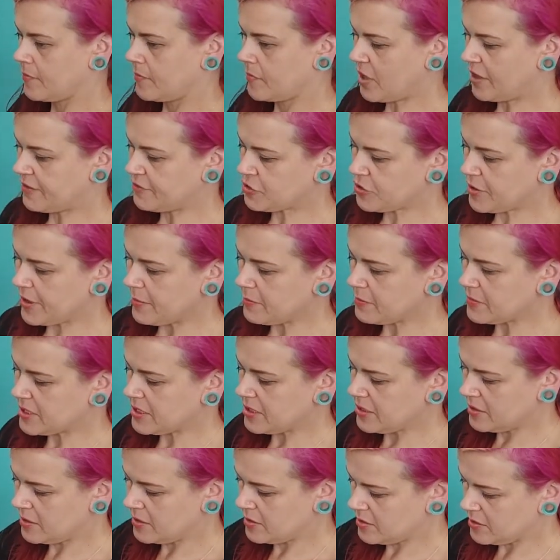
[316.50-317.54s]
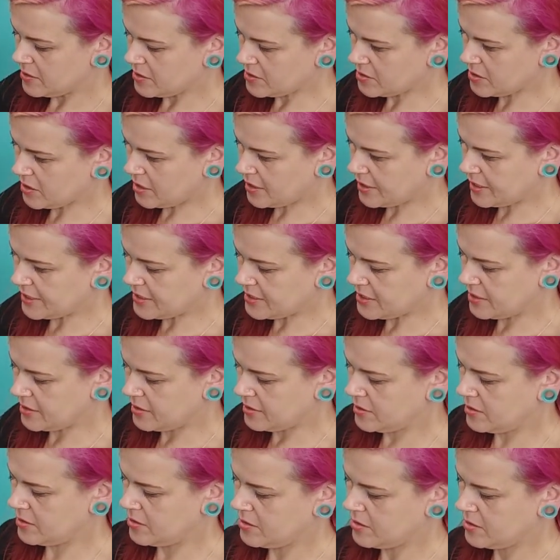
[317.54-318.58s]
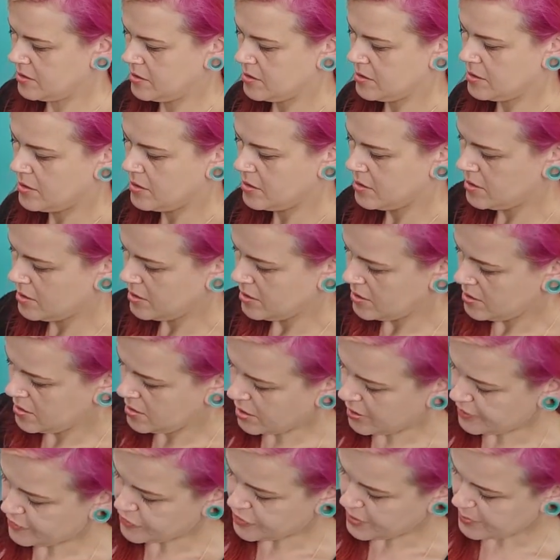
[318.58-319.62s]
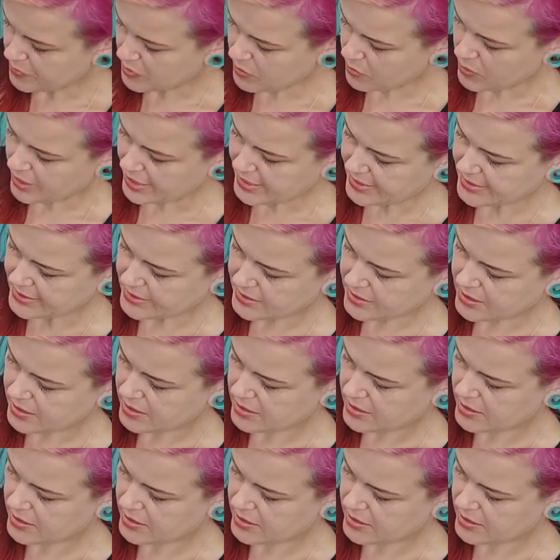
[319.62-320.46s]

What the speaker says: I've trimmed the side, I've trimmed the waist,